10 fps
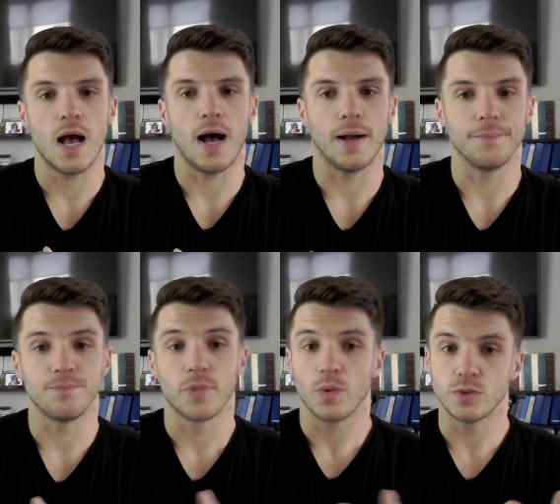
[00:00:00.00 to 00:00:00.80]
Um,
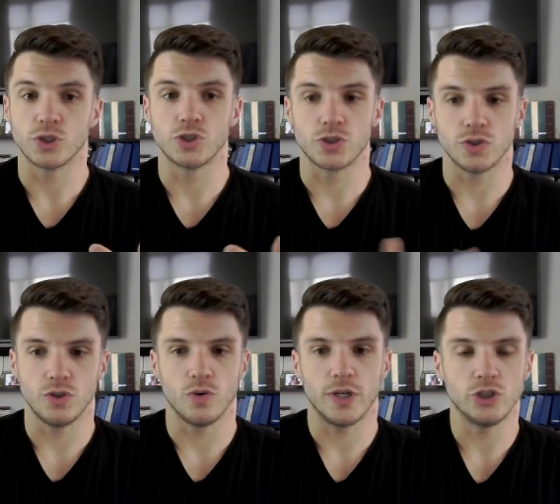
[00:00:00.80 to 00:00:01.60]
which is, you
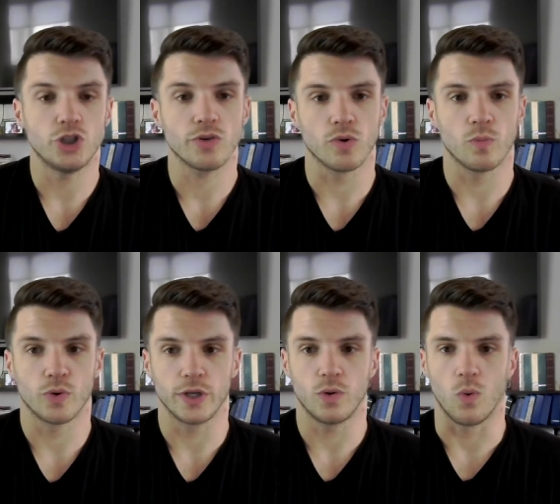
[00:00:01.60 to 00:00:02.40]
know, in general
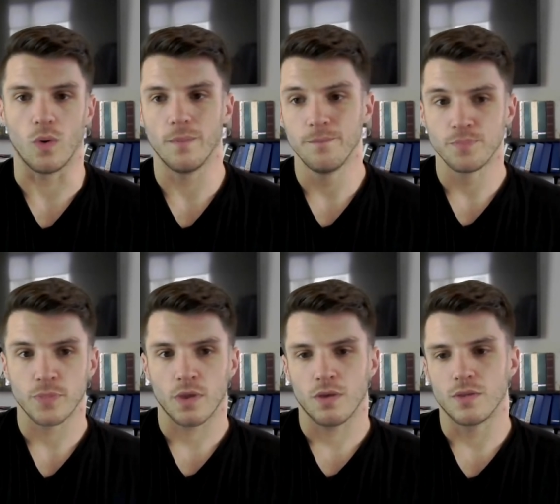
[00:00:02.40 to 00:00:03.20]
pretty cool.
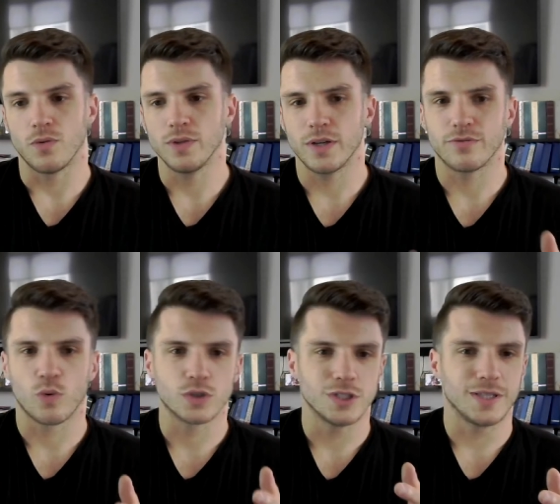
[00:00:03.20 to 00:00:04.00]
The only
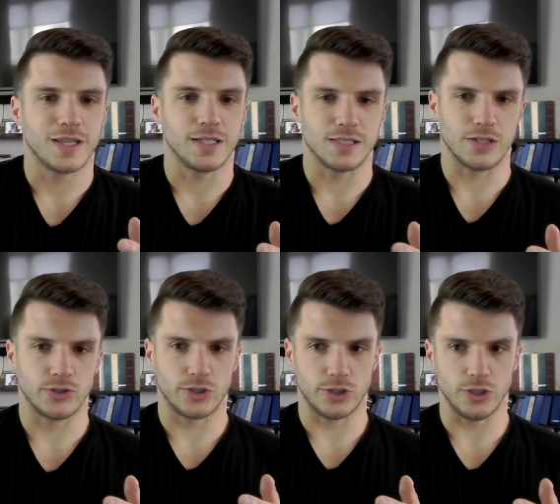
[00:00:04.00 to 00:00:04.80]
unfortunate thing is they're,
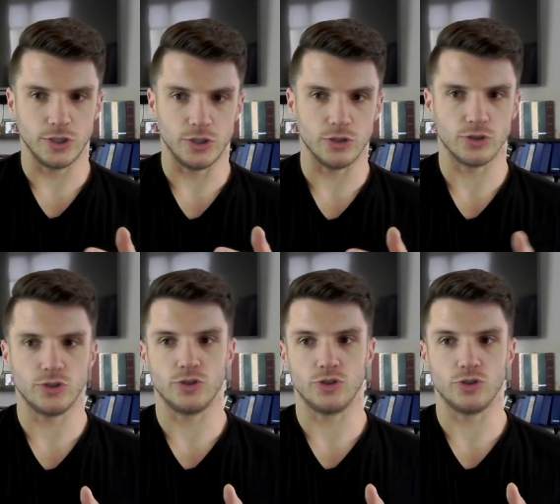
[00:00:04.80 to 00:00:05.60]
they're
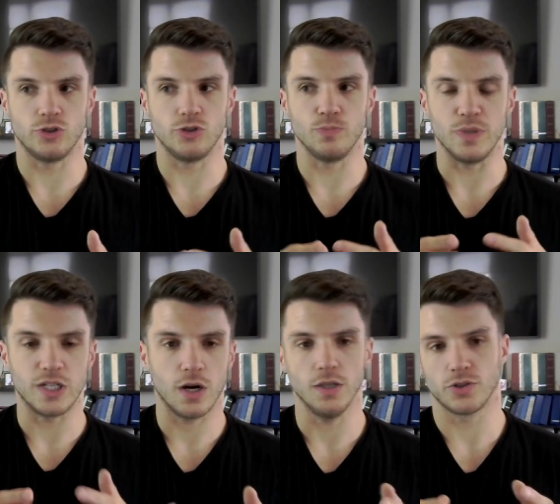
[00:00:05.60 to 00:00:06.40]

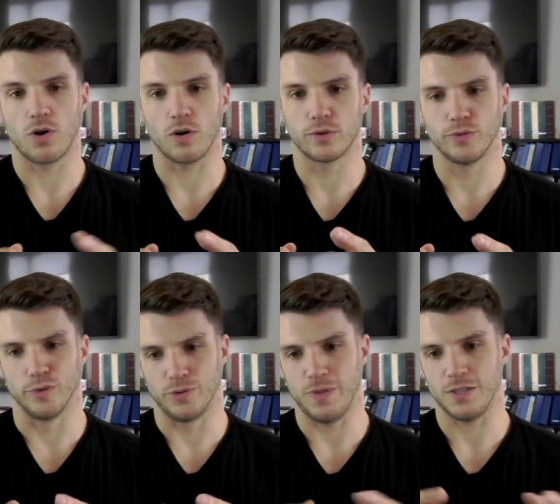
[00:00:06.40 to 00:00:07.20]
because CarGurus
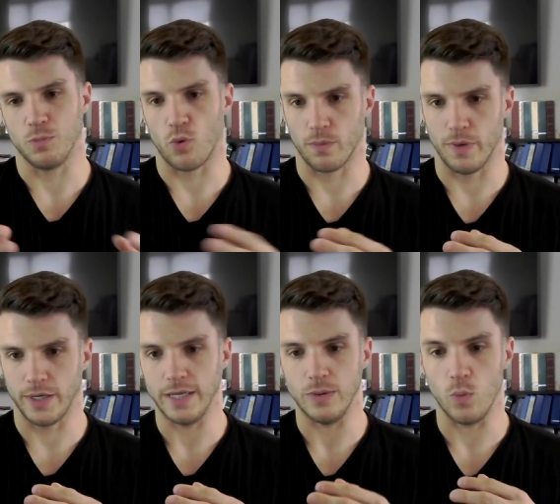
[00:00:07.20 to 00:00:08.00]
makes more
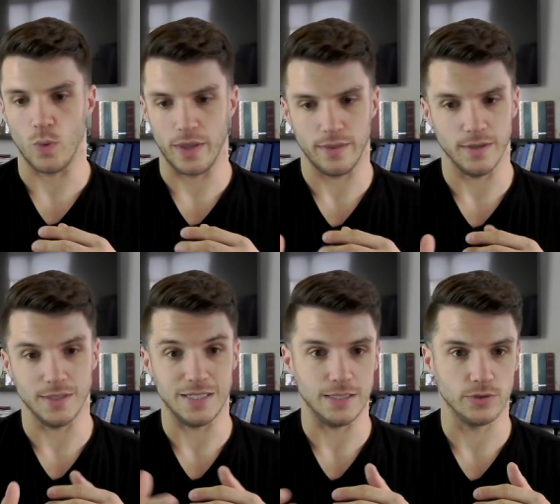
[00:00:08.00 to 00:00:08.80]
money with
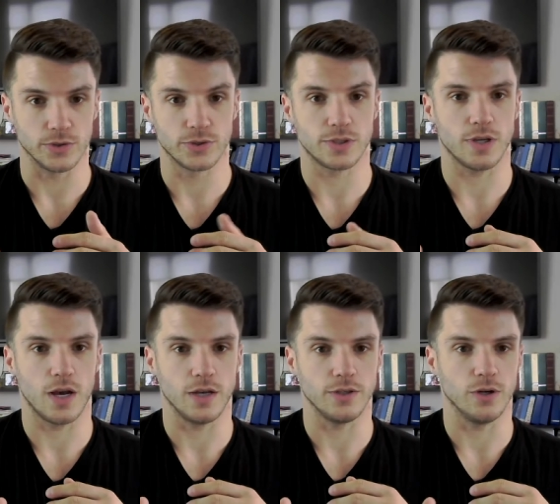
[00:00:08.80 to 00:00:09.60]
dealers, uh,
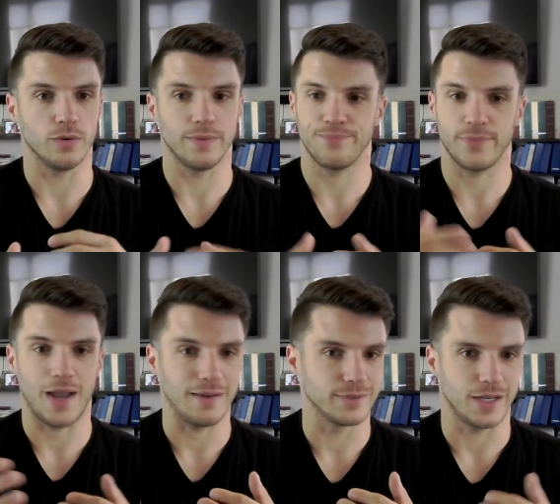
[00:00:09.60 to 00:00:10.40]
you know,
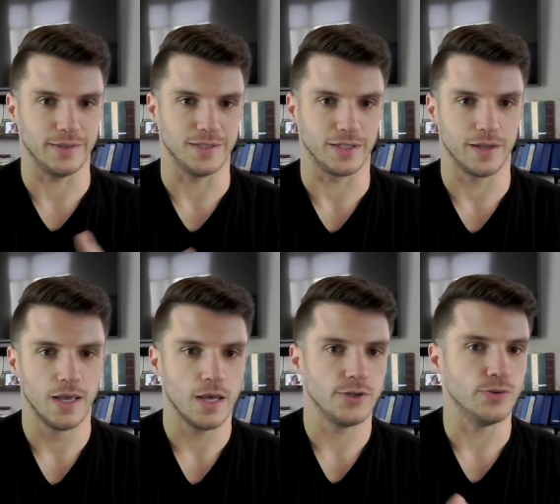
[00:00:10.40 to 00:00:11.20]
advertising,
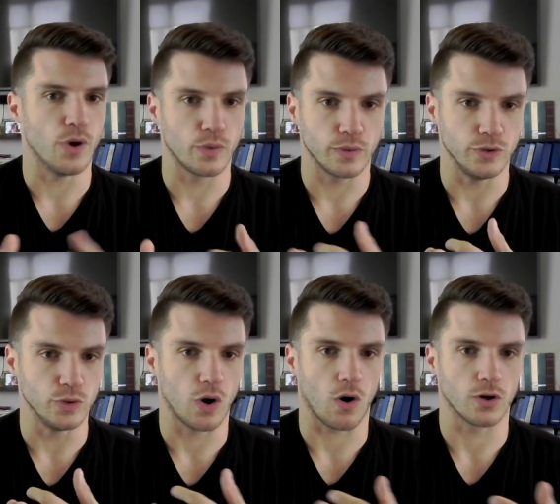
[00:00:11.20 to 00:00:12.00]
you know, new
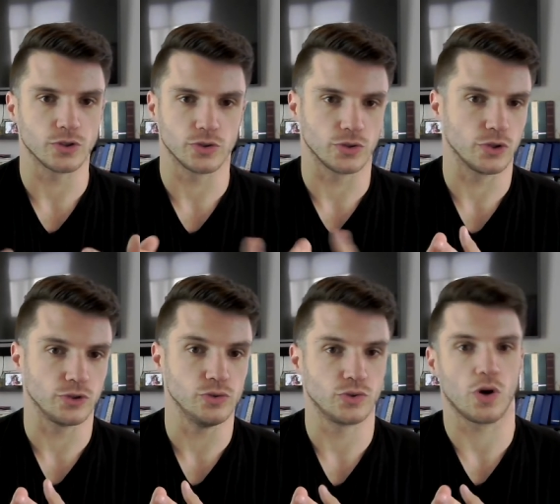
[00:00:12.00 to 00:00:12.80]
cars or, or
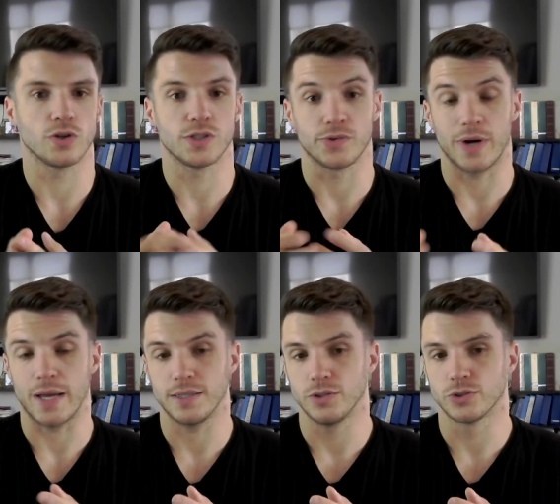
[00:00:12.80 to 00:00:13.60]
used cars that are at
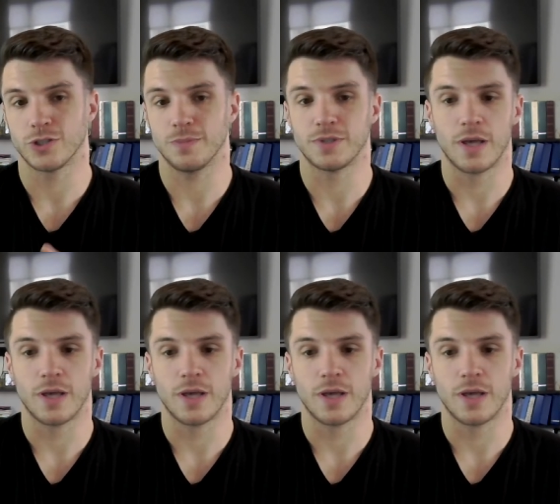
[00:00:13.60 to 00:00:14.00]
dealerships,